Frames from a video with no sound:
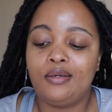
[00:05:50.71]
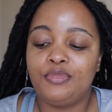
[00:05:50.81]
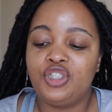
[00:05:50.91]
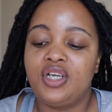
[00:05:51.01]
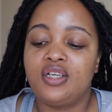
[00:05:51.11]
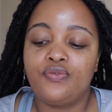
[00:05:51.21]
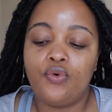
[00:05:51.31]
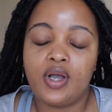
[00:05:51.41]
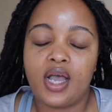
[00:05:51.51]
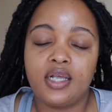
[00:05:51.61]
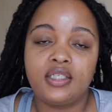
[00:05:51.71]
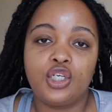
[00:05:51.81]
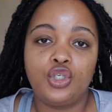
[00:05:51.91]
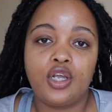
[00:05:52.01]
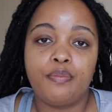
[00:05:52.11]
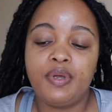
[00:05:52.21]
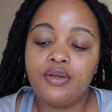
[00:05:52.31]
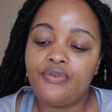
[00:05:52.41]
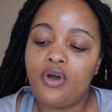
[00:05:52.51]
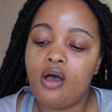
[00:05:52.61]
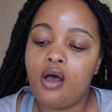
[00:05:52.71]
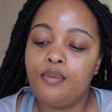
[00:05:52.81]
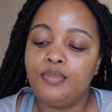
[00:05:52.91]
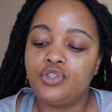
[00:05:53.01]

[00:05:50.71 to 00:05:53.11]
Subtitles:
She has 4 guides that you can pick from: